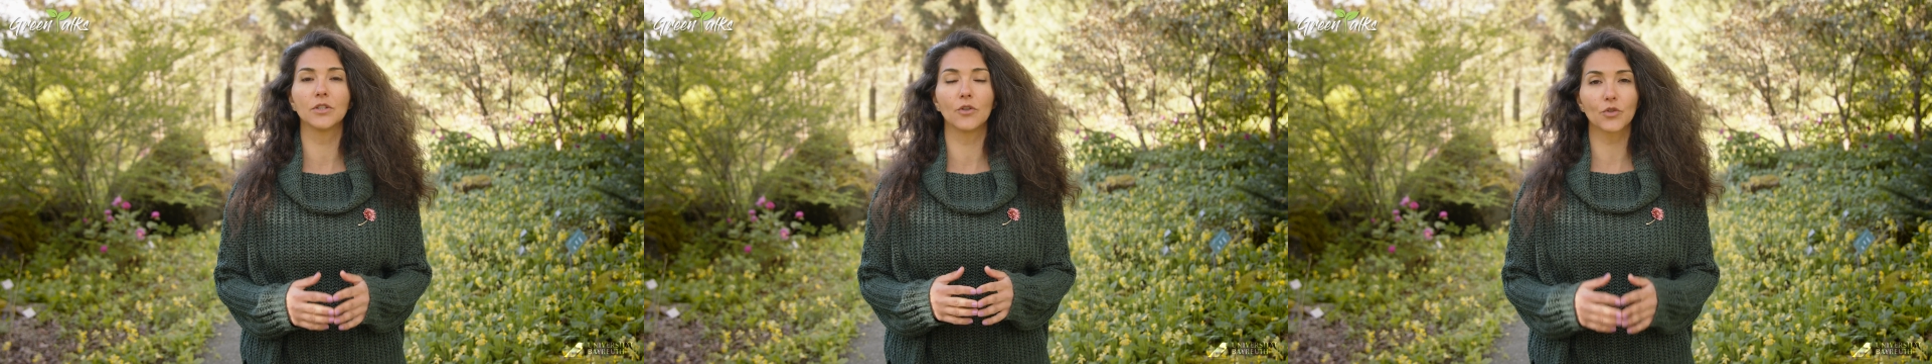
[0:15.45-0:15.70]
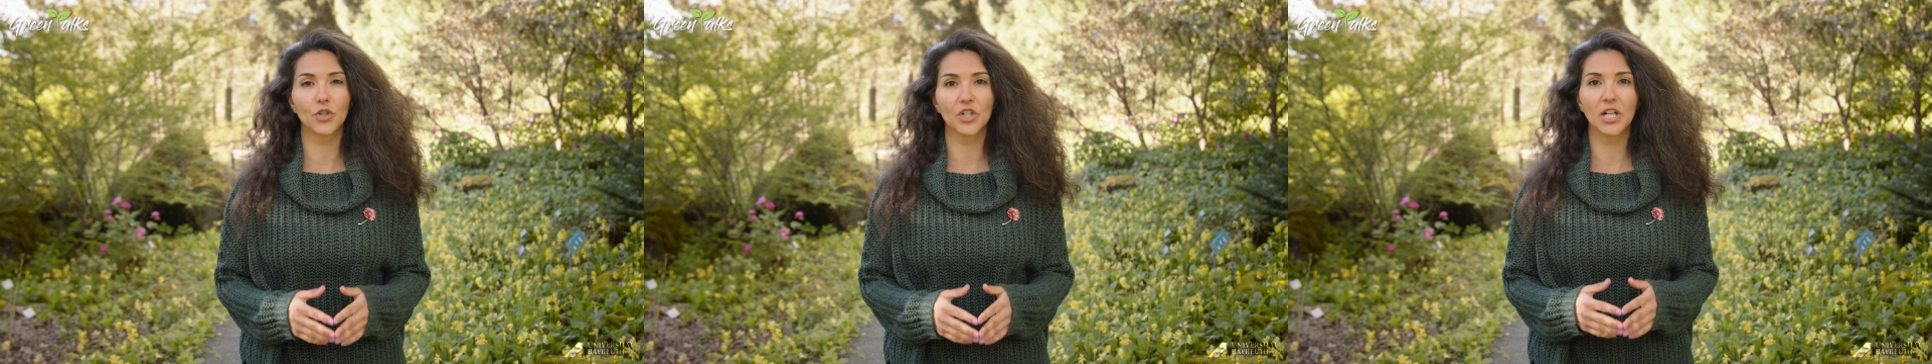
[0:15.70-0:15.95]

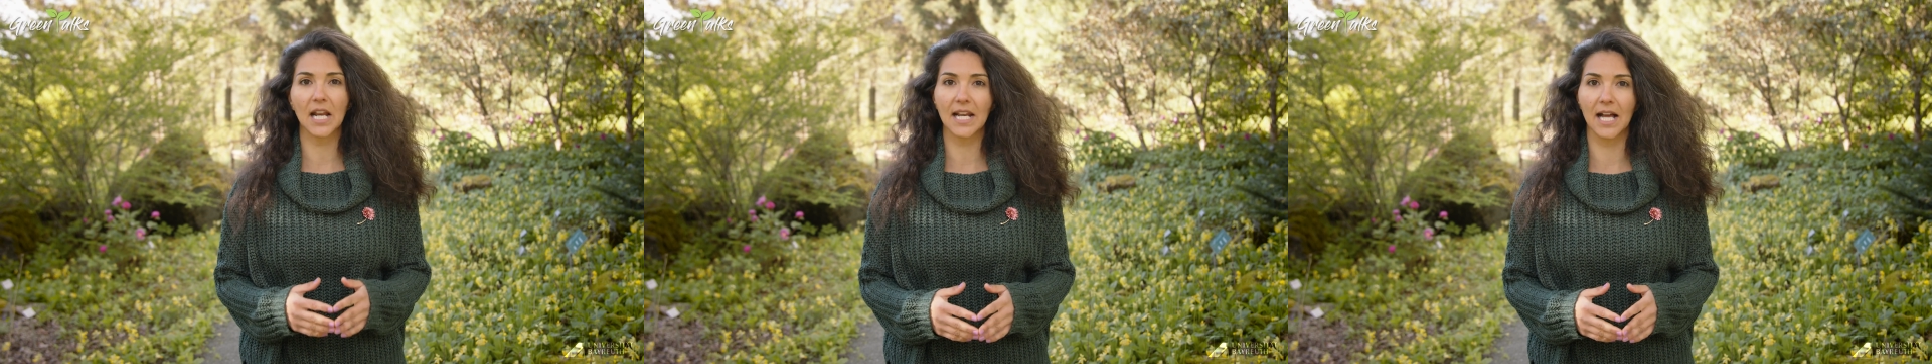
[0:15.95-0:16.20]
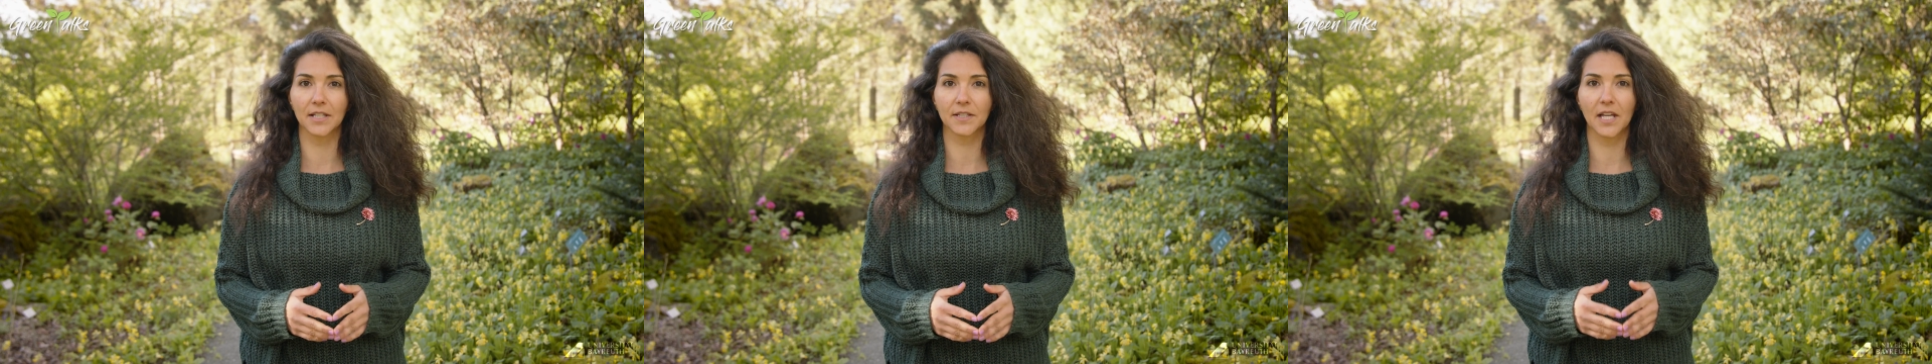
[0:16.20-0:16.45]
nutrition and
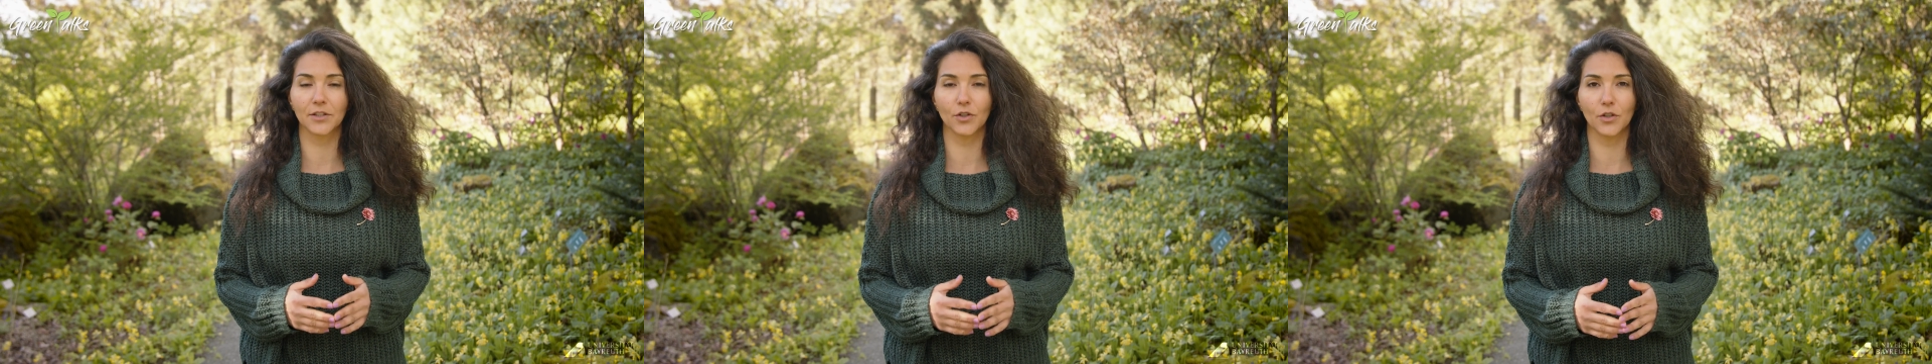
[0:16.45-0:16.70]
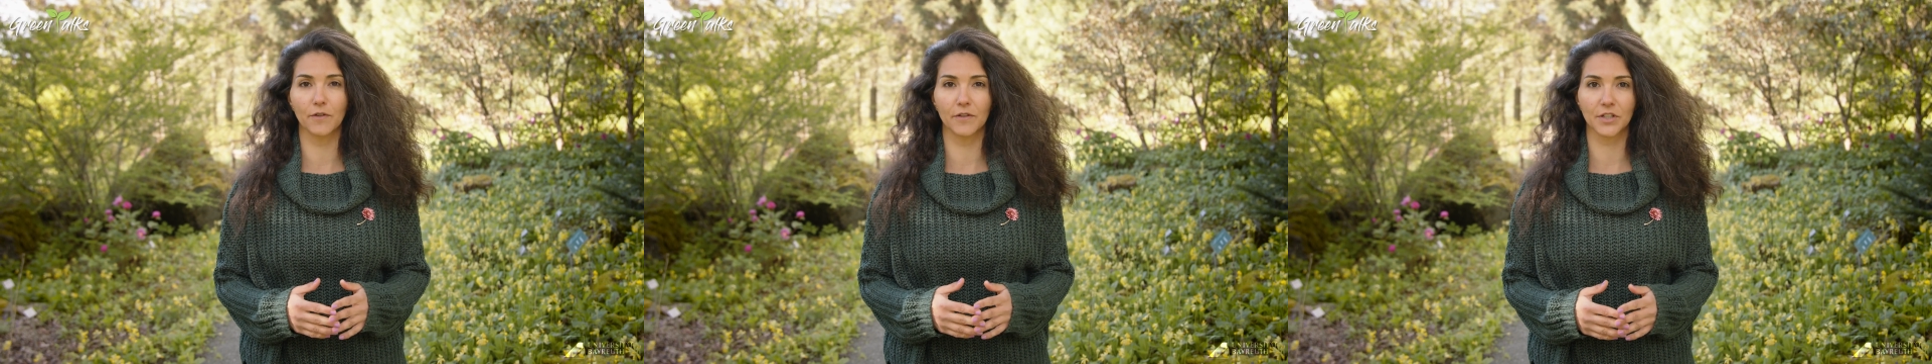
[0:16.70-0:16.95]
health at the
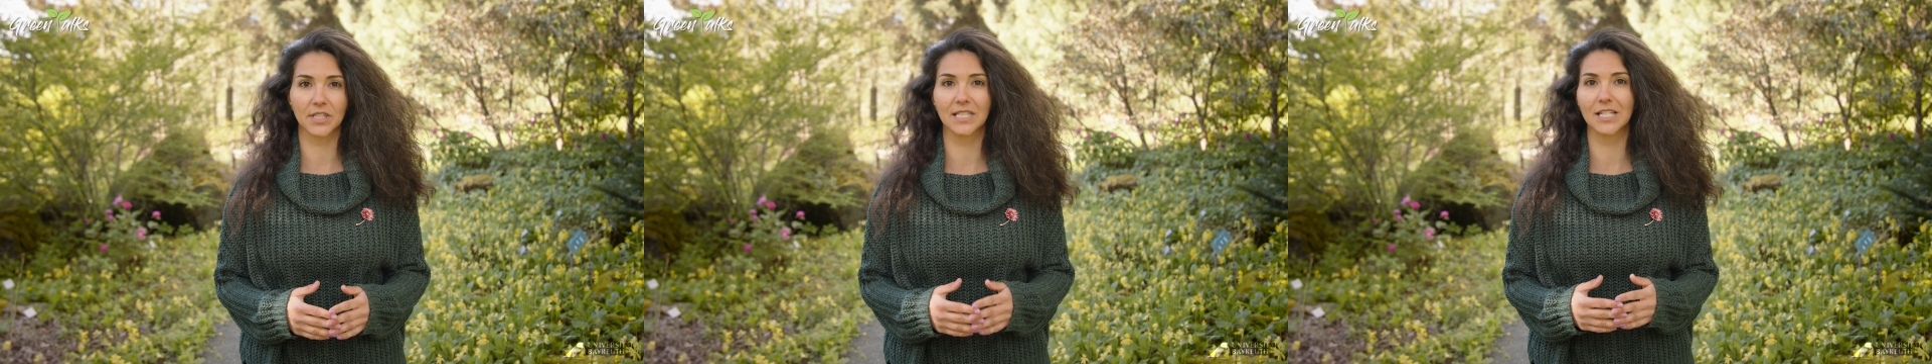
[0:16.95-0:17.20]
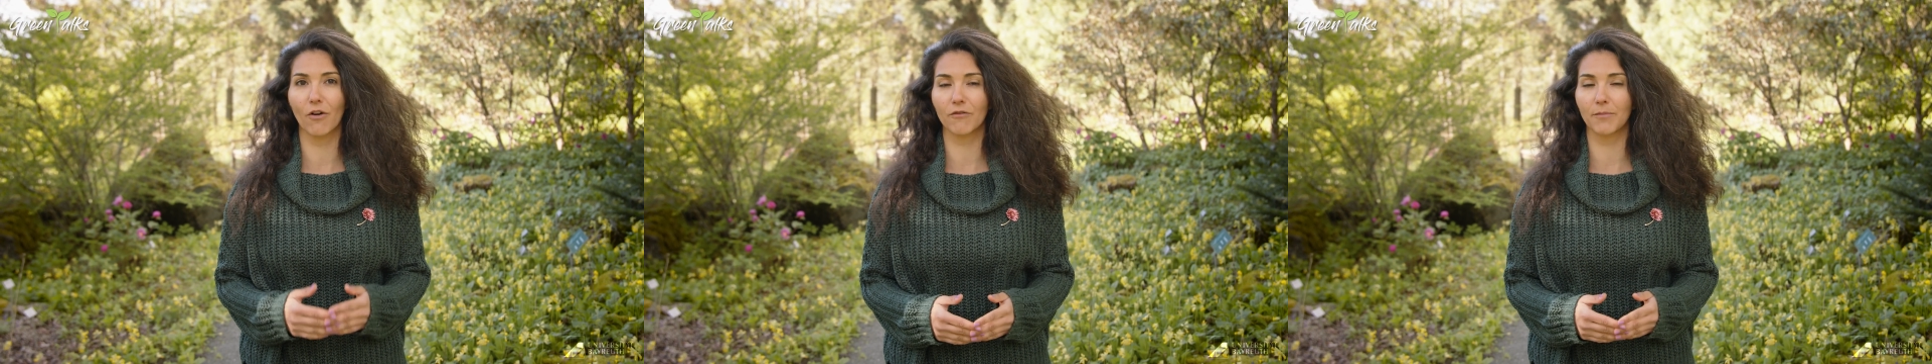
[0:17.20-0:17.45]

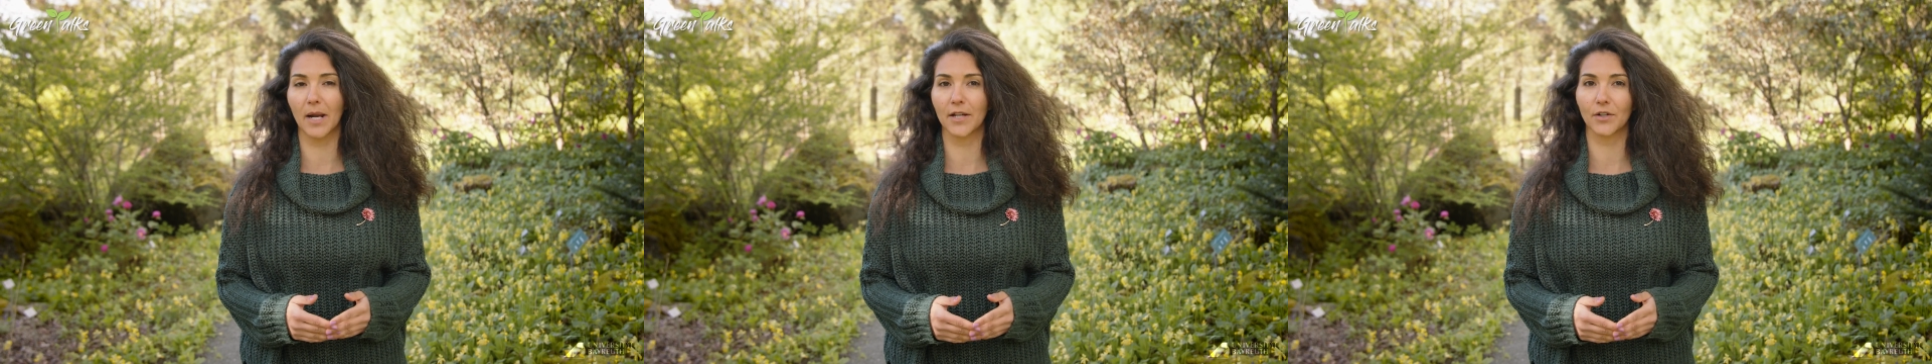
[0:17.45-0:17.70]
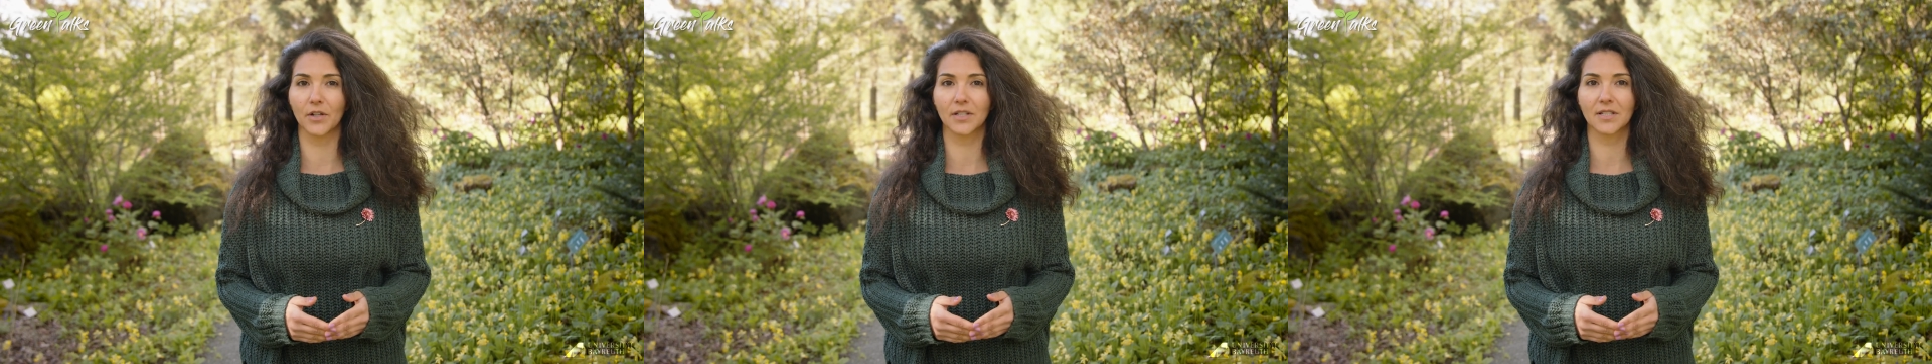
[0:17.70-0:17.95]
University of
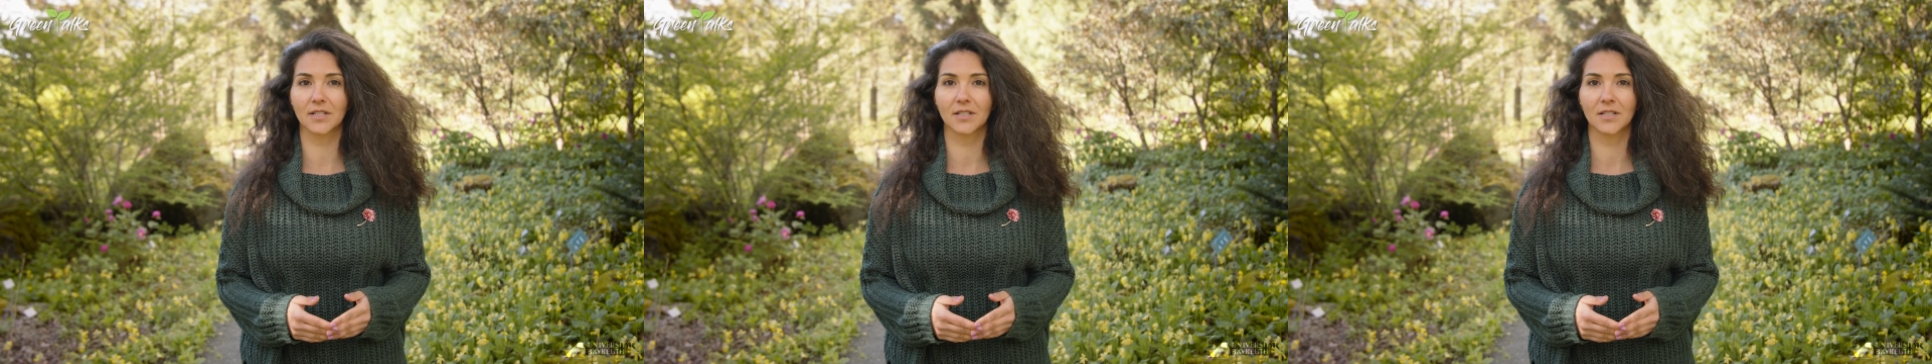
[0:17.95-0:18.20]
Bayreuth.